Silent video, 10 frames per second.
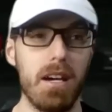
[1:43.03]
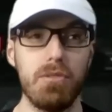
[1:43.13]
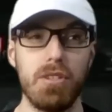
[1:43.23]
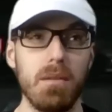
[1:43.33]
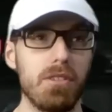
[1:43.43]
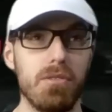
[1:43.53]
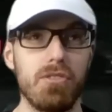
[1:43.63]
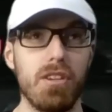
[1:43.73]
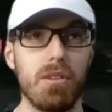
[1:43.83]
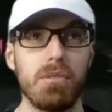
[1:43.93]
James Earl
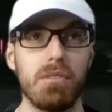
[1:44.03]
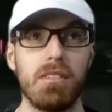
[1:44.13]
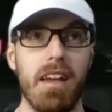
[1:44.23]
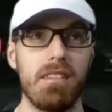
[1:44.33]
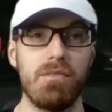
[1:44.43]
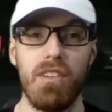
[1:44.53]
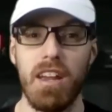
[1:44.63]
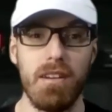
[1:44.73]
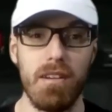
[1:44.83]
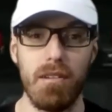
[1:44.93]
Jones as
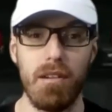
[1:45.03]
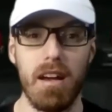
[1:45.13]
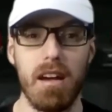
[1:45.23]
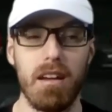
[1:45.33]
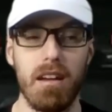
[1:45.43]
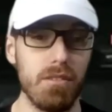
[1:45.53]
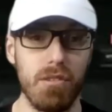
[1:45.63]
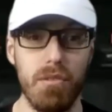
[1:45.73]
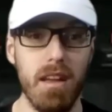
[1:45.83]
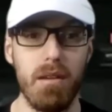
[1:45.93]
Vader is
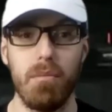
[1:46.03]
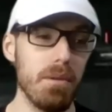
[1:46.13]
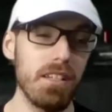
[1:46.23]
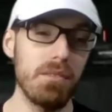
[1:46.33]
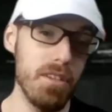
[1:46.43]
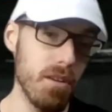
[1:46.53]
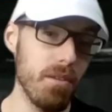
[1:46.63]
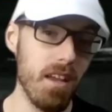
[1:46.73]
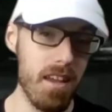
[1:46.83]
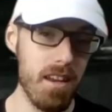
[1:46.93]
great because we
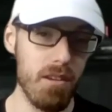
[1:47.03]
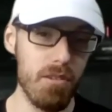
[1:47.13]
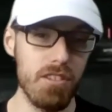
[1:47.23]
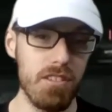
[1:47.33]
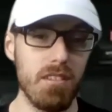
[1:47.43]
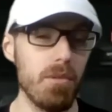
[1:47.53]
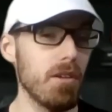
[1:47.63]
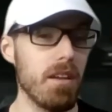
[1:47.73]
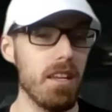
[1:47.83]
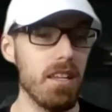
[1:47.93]
don't get Hayden Christensen. We
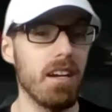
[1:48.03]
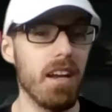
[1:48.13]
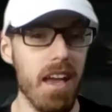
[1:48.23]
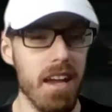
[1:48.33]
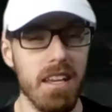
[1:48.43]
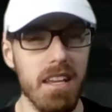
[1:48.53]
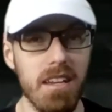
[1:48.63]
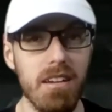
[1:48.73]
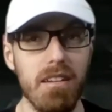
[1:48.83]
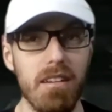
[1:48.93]
don't get young Annie
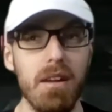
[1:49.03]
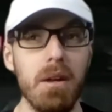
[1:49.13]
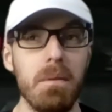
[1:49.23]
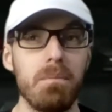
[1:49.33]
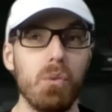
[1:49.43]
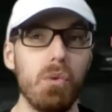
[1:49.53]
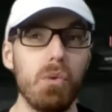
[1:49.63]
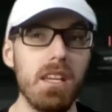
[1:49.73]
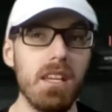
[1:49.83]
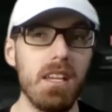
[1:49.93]
here.
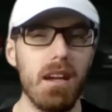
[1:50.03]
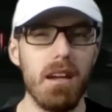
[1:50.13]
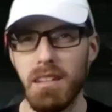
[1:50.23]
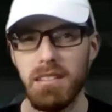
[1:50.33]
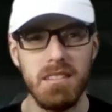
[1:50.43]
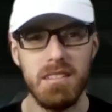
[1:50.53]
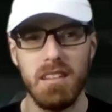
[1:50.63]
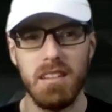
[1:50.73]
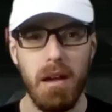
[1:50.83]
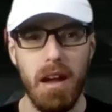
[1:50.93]
Unless he's in
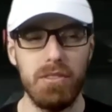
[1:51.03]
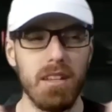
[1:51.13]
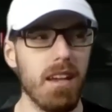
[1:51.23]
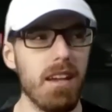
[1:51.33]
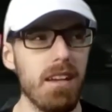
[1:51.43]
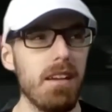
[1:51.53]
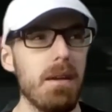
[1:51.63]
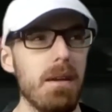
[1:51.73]
like the BAFTA tank,